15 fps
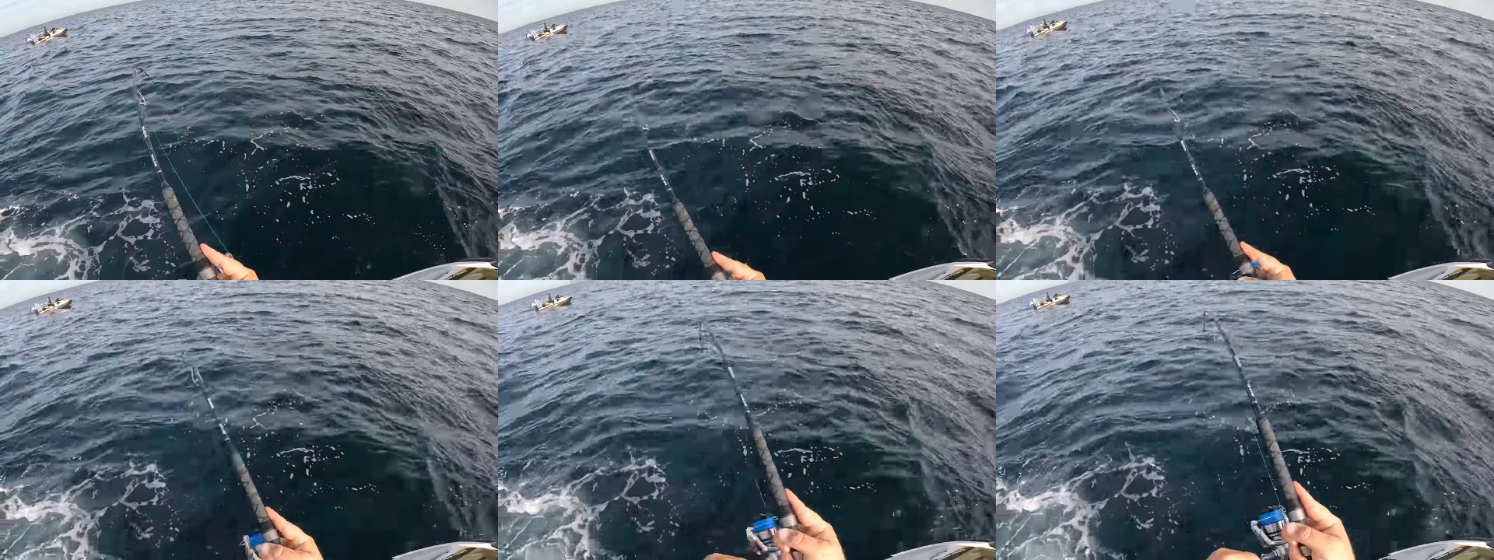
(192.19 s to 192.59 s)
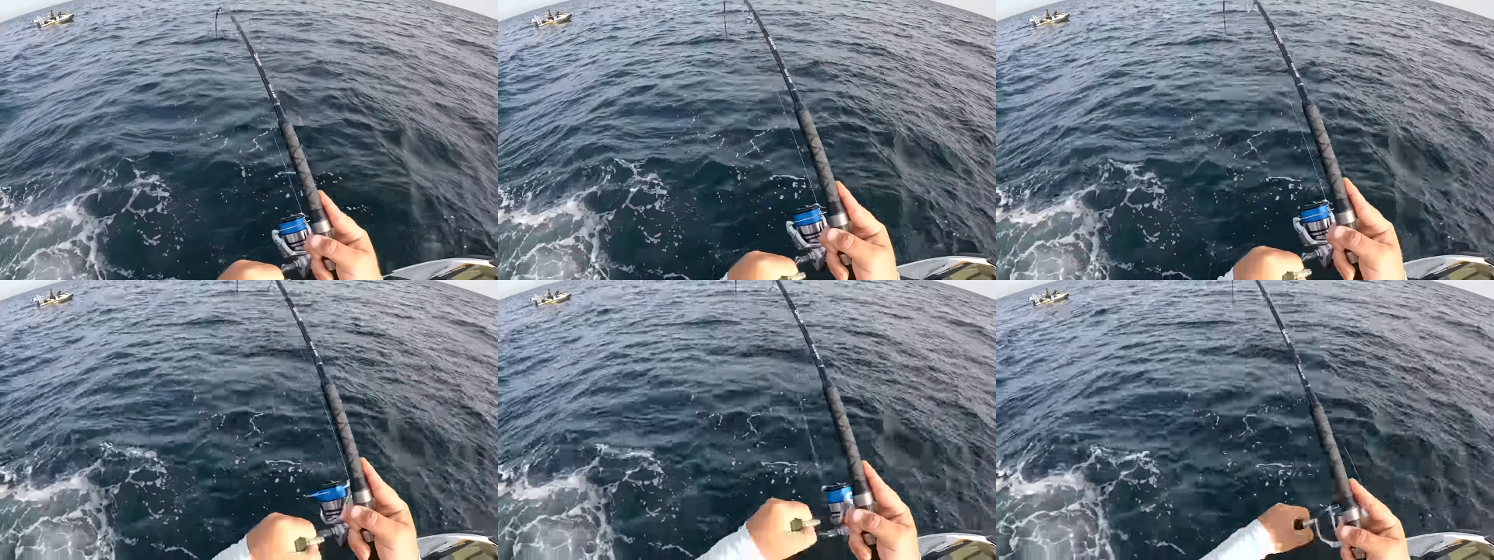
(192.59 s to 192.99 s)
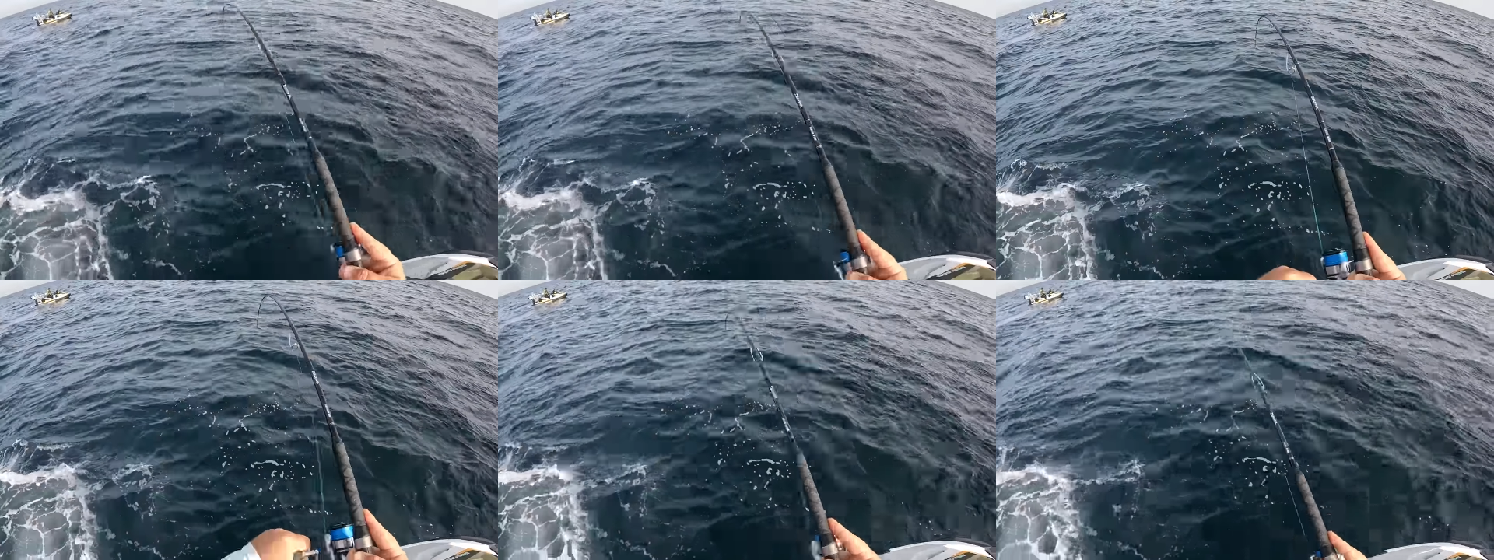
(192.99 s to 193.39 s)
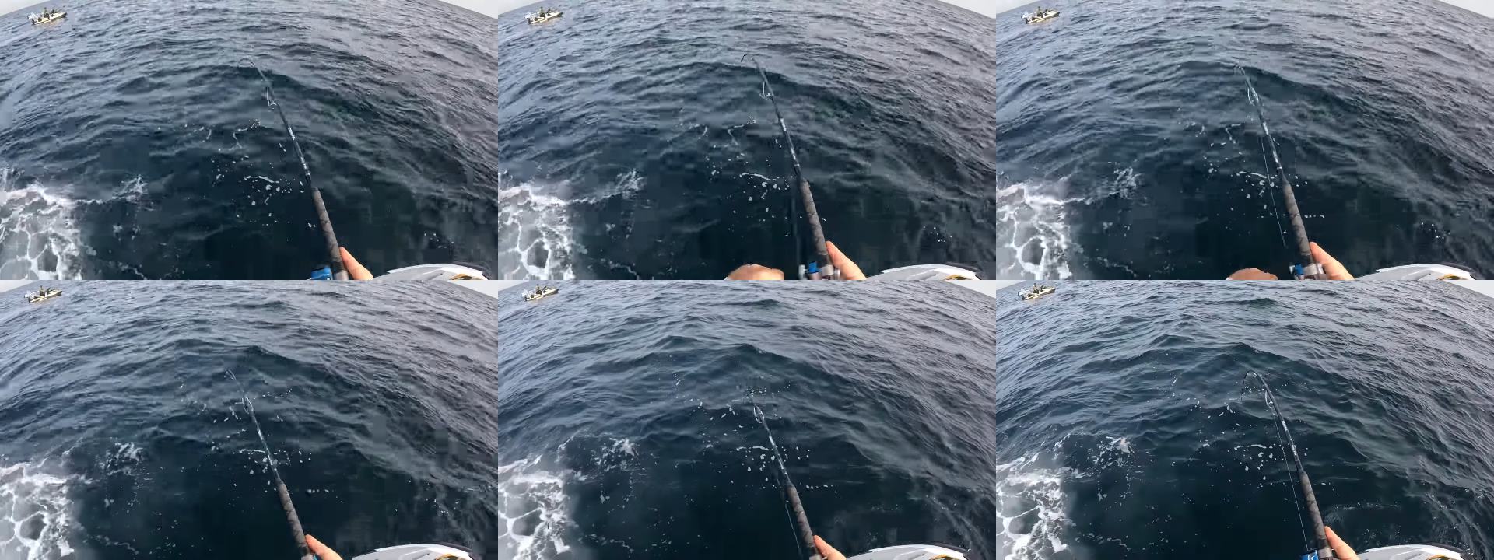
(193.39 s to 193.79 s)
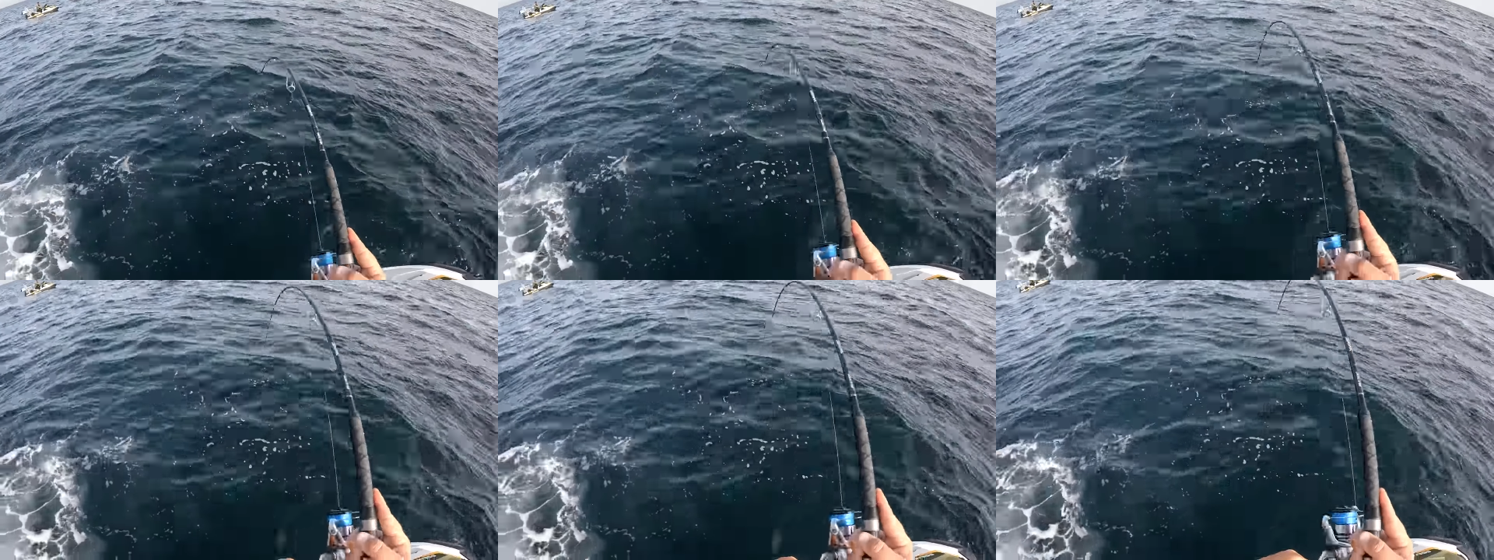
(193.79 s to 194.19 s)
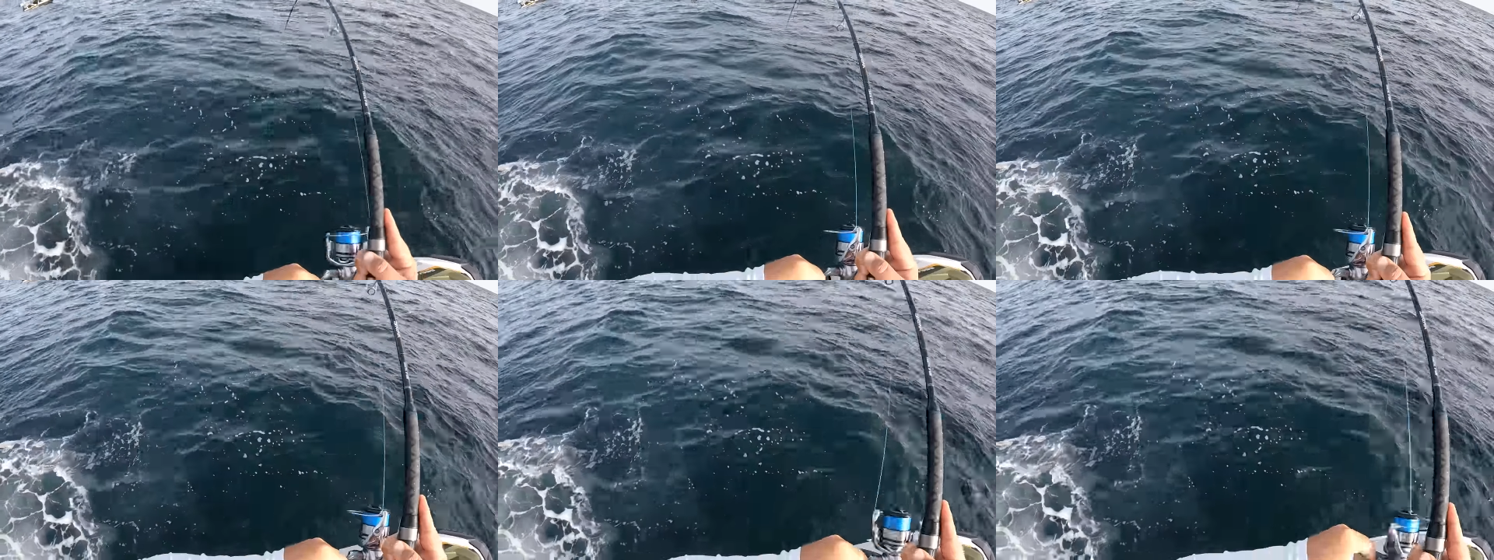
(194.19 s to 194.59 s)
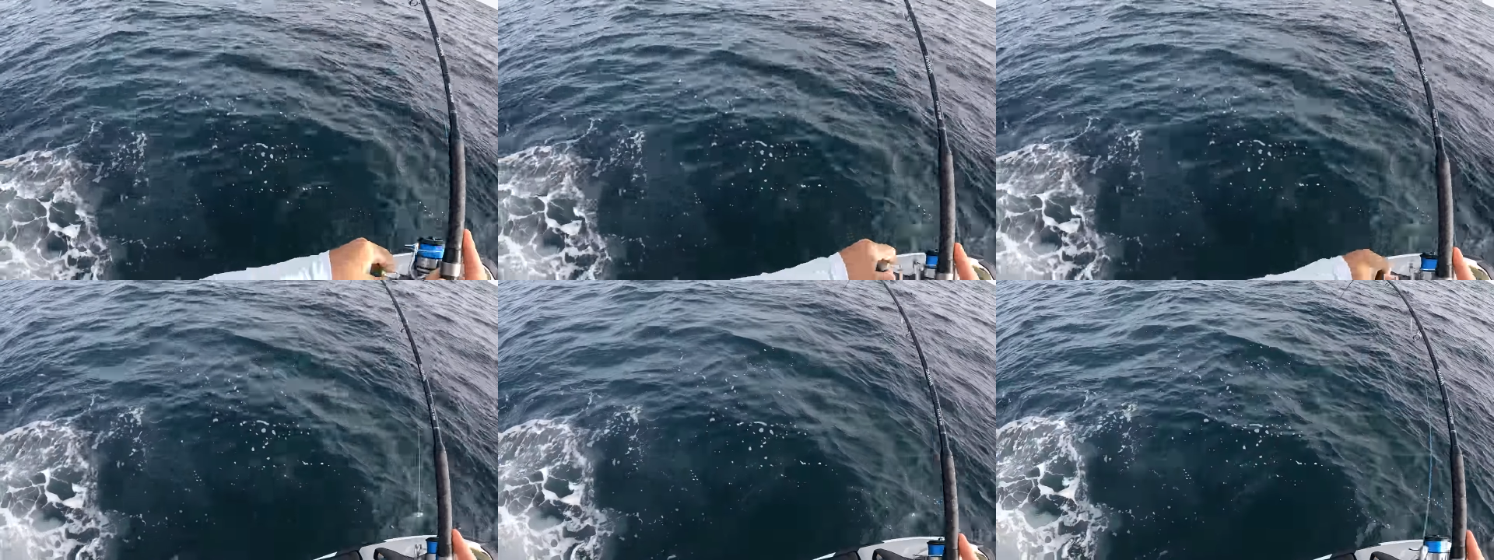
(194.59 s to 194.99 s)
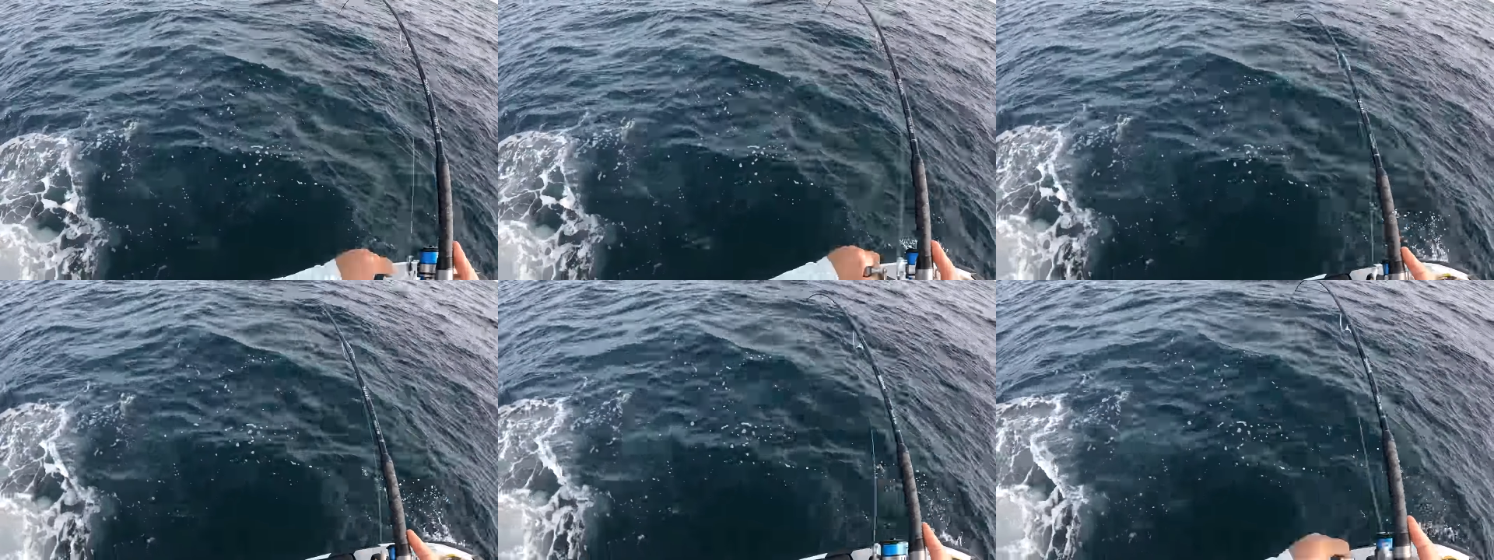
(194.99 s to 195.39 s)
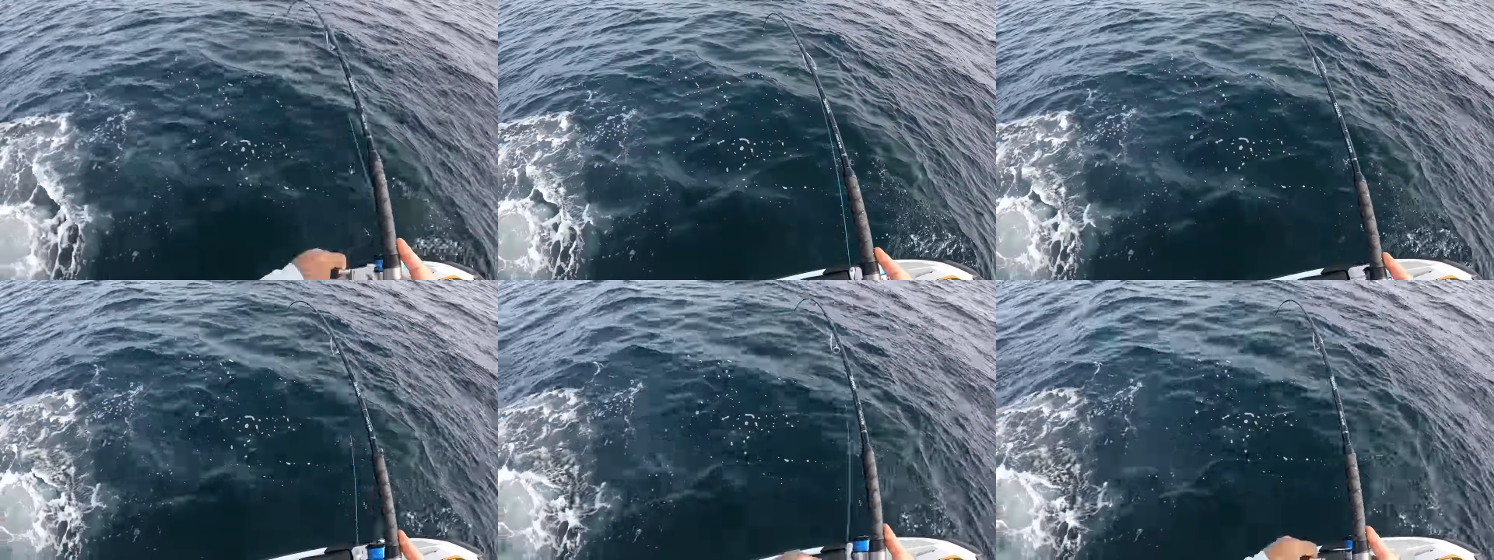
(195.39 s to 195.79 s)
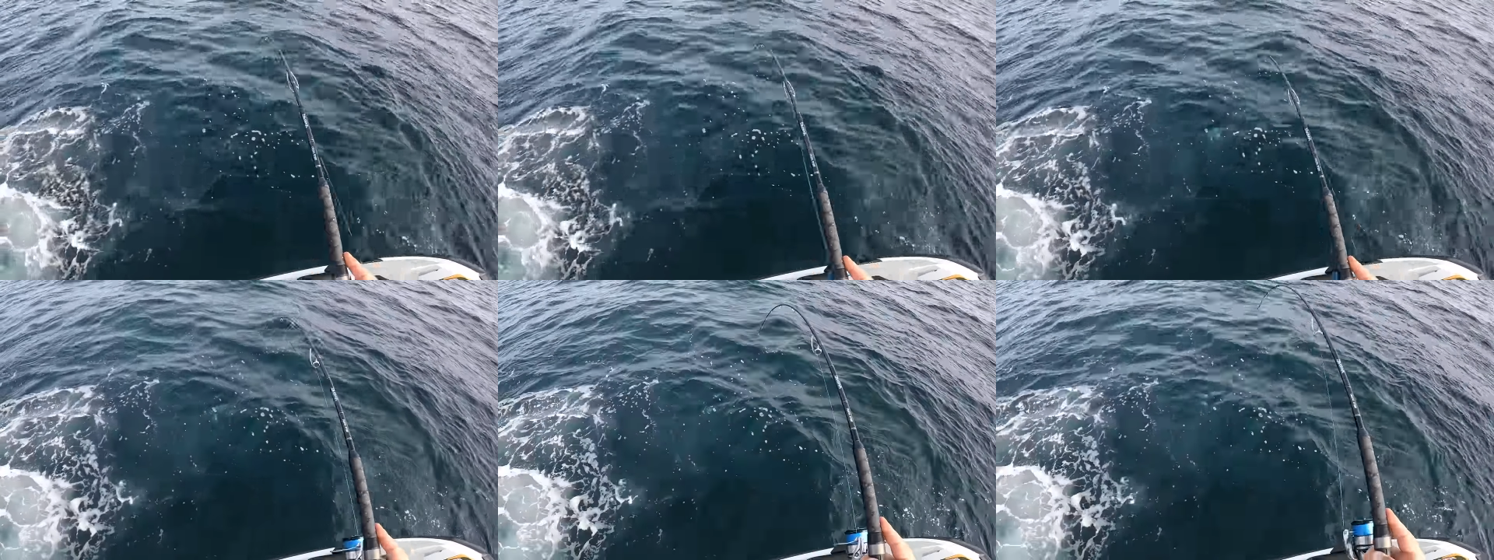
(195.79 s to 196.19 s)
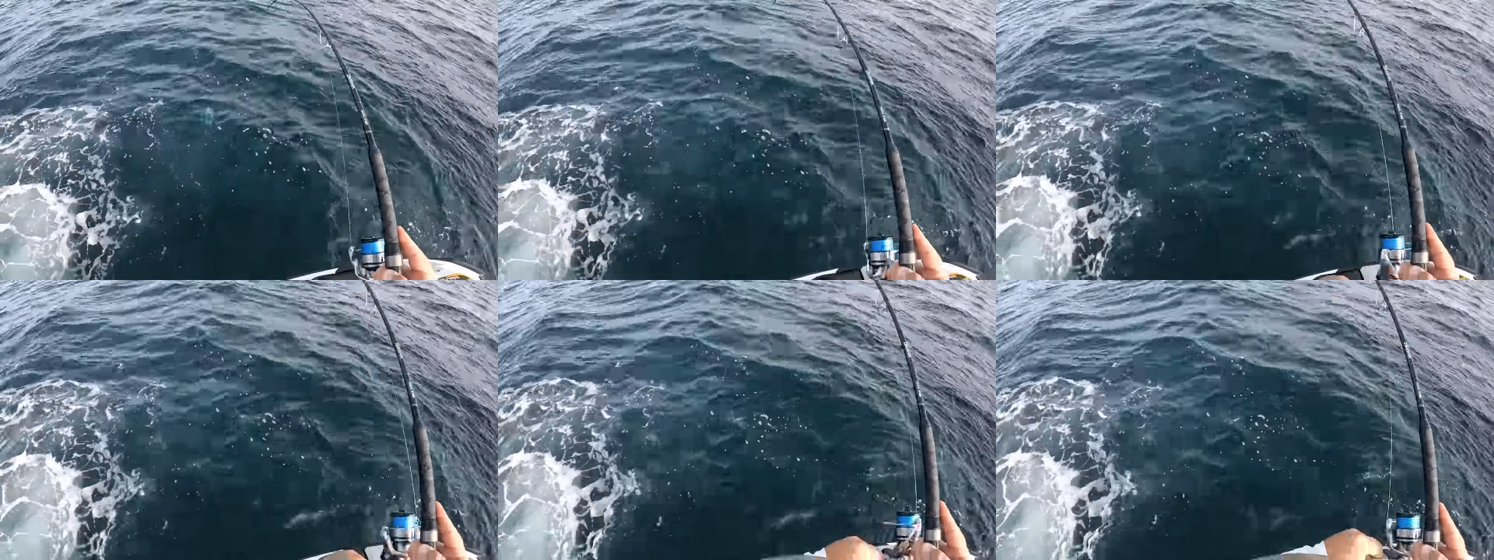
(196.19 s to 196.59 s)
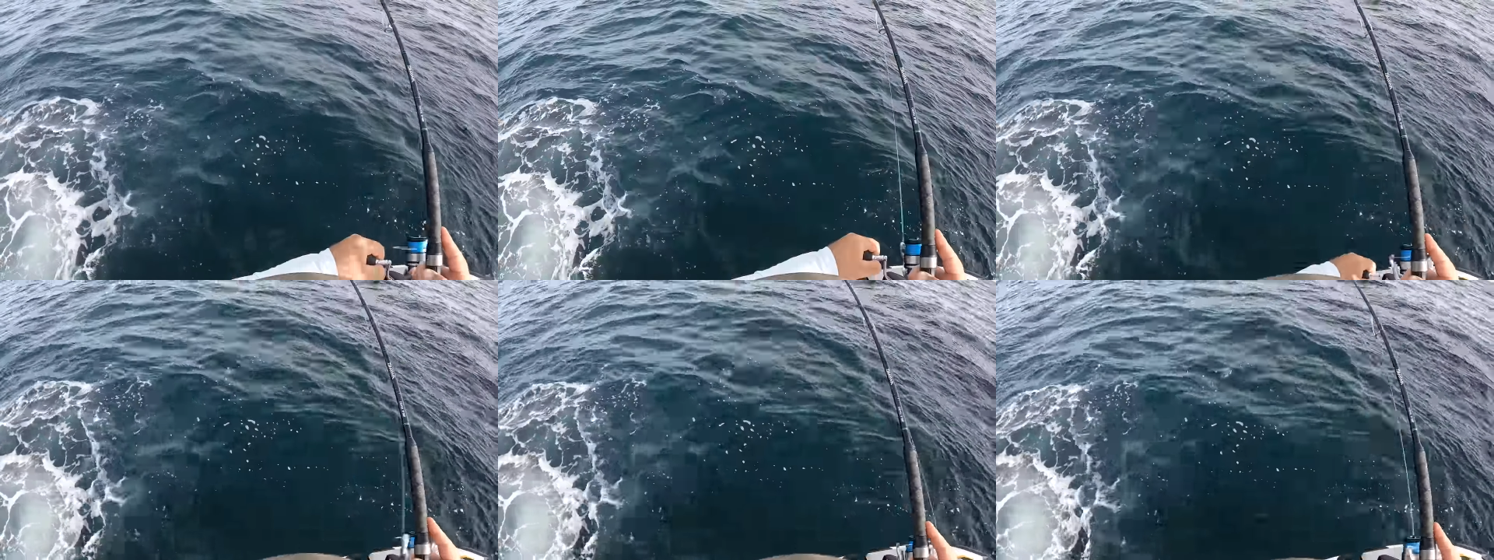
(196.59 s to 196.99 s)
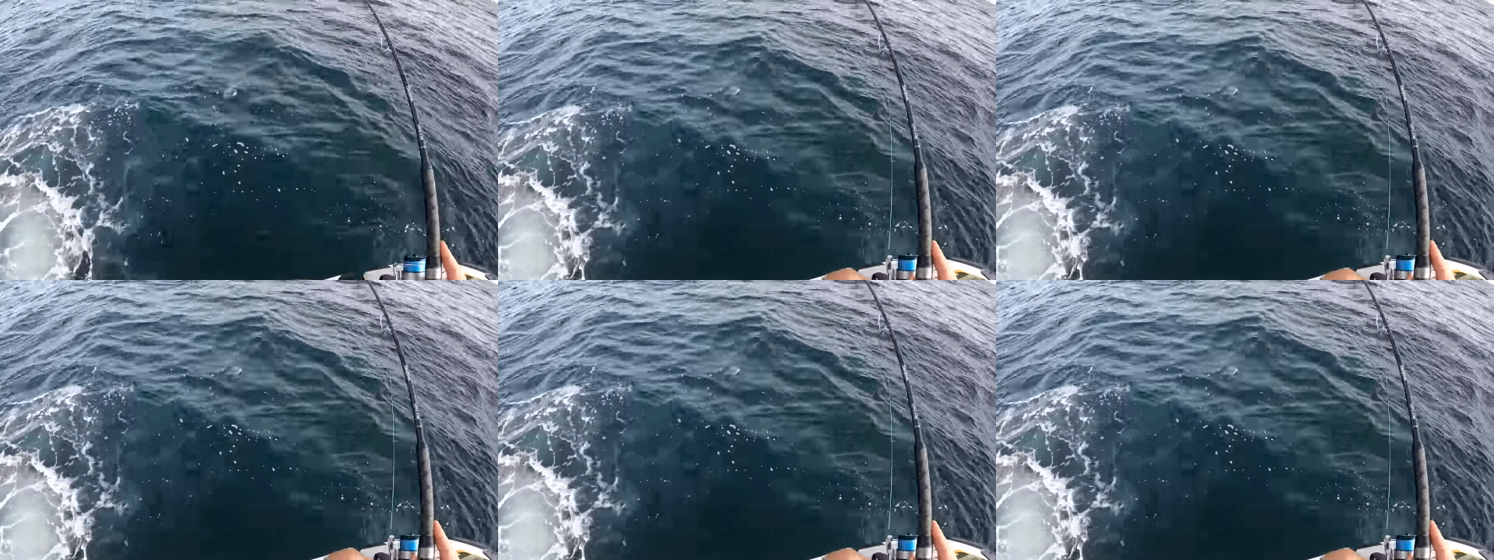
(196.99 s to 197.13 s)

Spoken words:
(no speaker visible)